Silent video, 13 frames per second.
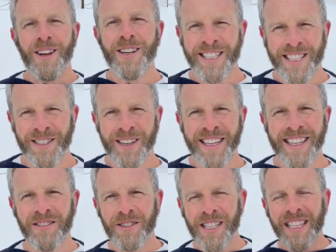to
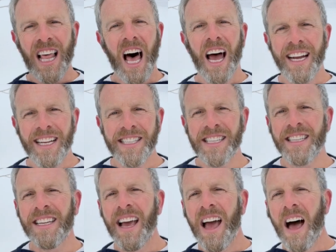it, those lines
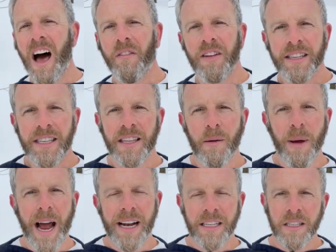and obviously the
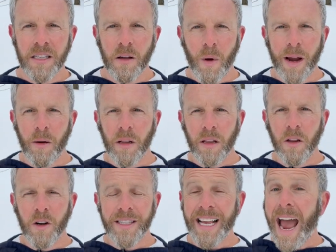patches and the way it
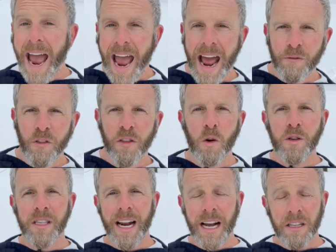looks. And for
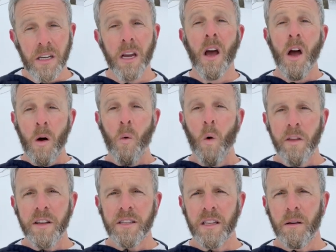those that actually wore
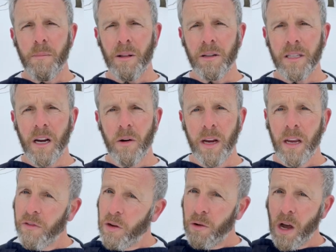this in the military,
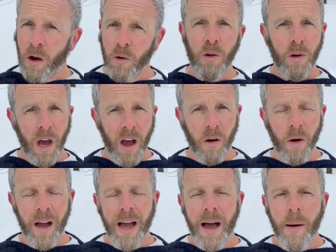if you know, you
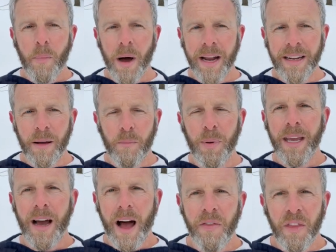know. But
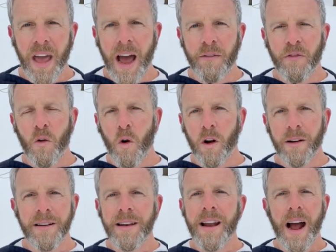beyond that, for
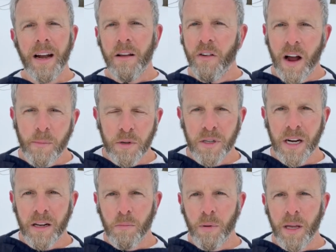
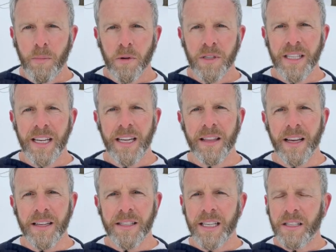95% of the people seeing
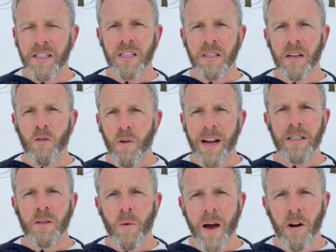this, it's just a great
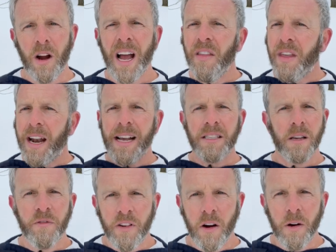sweater that has
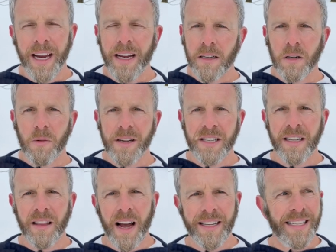some very
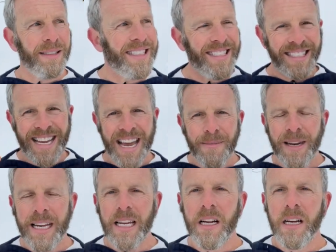interesting lines, and damn it,